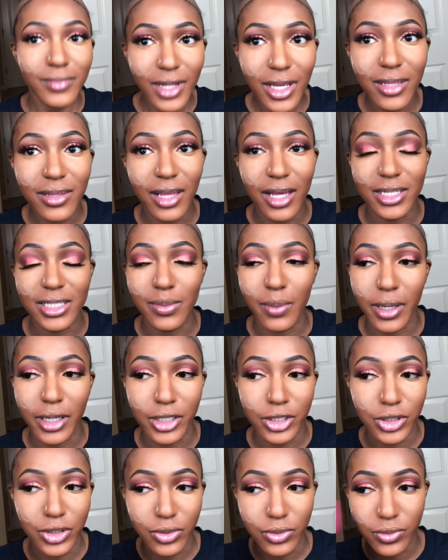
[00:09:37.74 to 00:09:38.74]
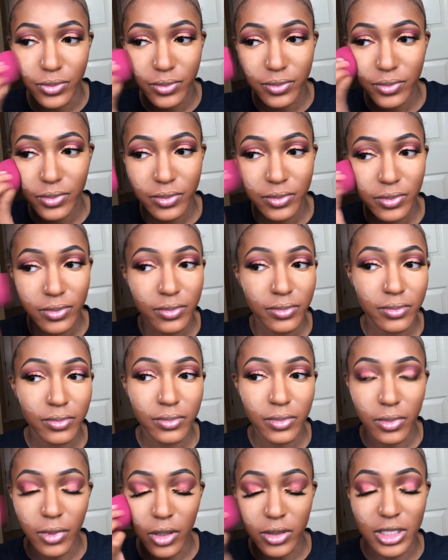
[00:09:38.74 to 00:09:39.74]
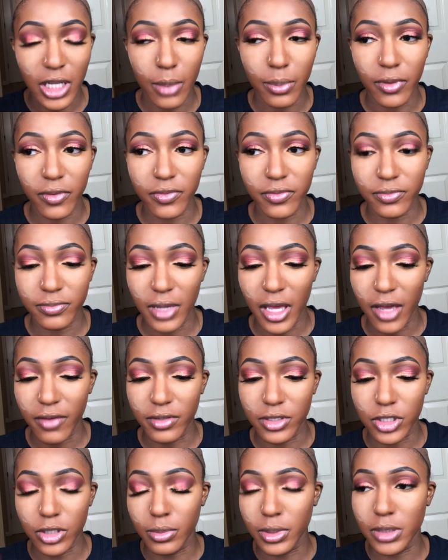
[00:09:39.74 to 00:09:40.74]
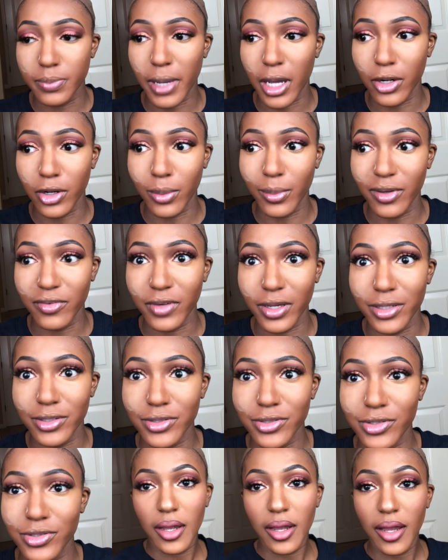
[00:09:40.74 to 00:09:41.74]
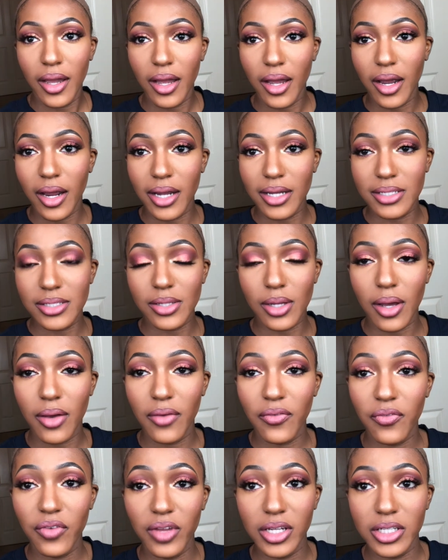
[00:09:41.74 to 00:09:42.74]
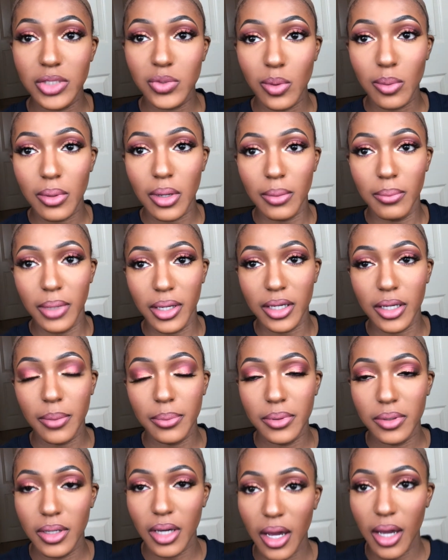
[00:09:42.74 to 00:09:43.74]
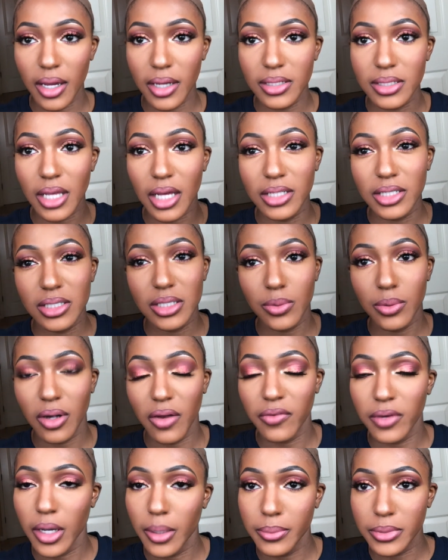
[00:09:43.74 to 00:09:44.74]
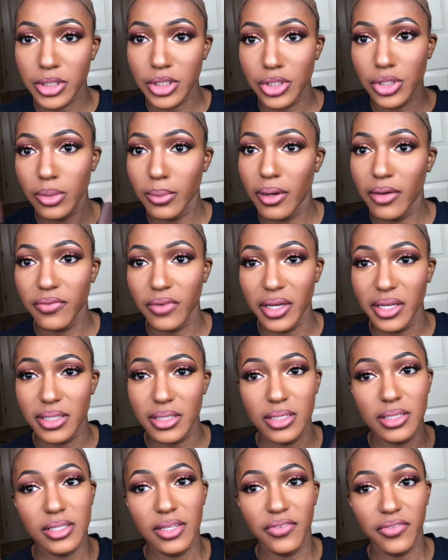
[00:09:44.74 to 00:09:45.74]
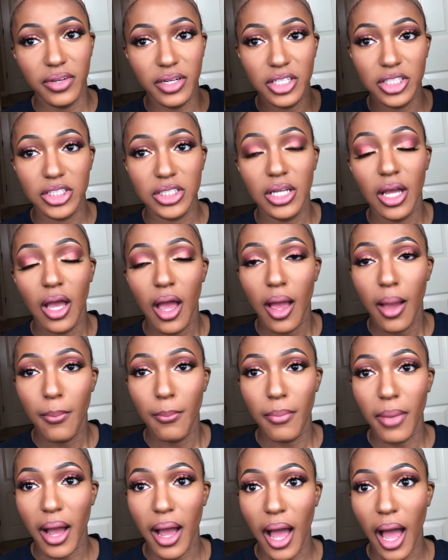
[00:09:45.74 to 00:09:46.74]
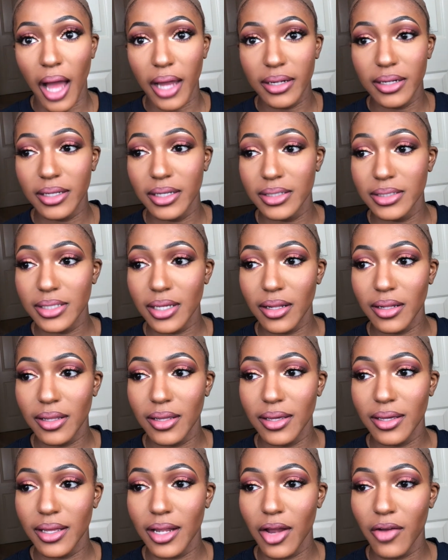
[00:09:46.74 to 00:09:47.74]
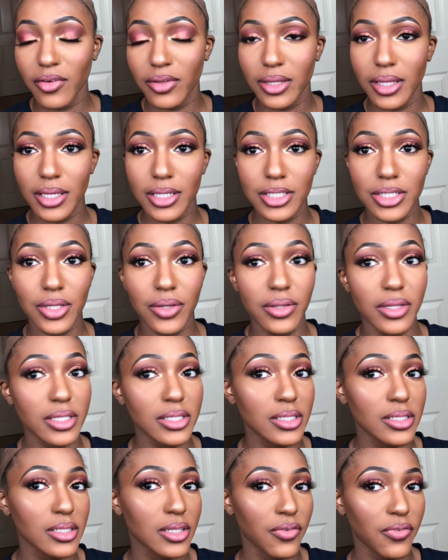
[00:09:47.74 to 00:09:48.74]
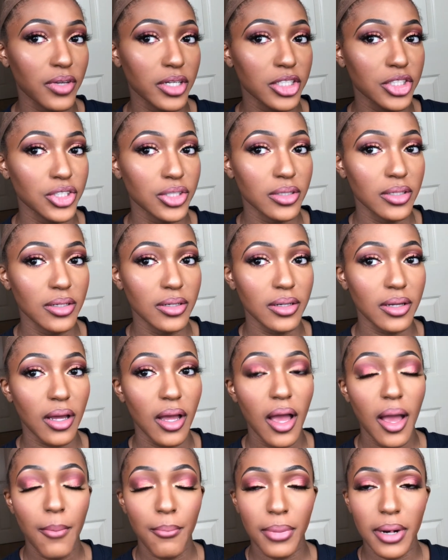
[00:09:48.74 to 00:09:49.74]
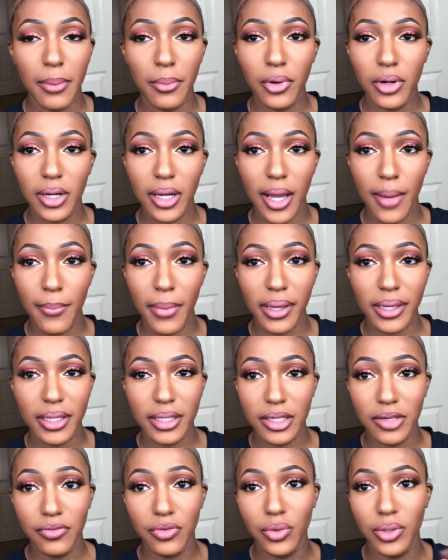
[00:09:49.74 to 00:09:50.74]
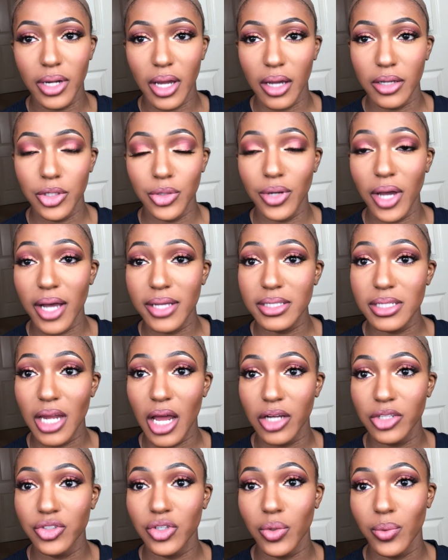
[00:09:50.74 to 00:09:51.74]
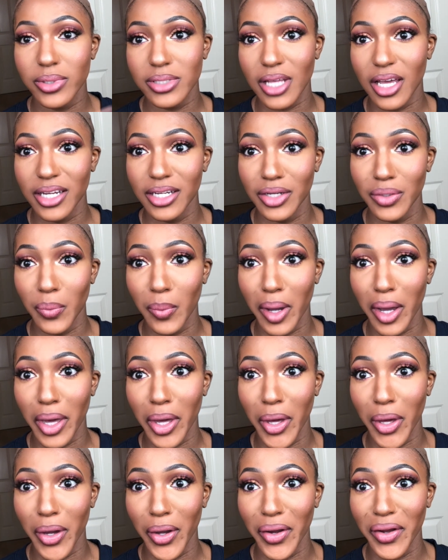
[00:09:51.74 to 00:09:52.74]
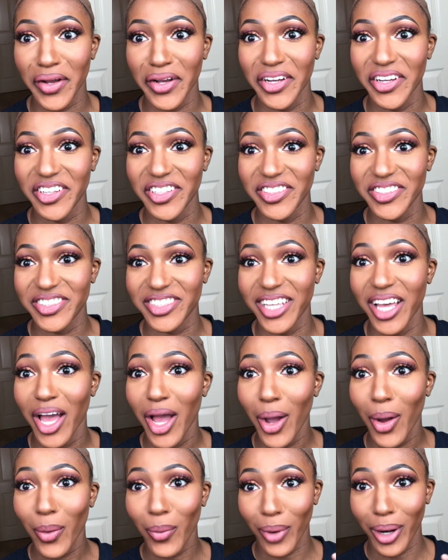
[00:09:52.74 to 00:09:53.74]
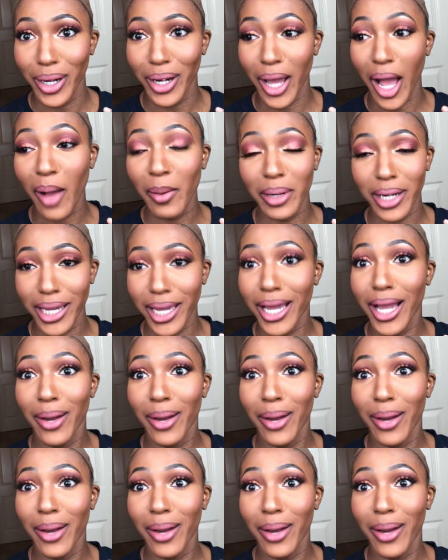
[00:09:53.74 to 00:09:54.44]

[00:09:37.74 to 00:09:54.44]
that's my issue, on top of having too much powder on my face. Alright, so I'm finished with my makeup, you guys. I just went off camera to do my face and to finish my eye detailing and everything. So this is the finished look. But I'm going to come back and give you guys an outro once I do my hair, because right now I'm looking a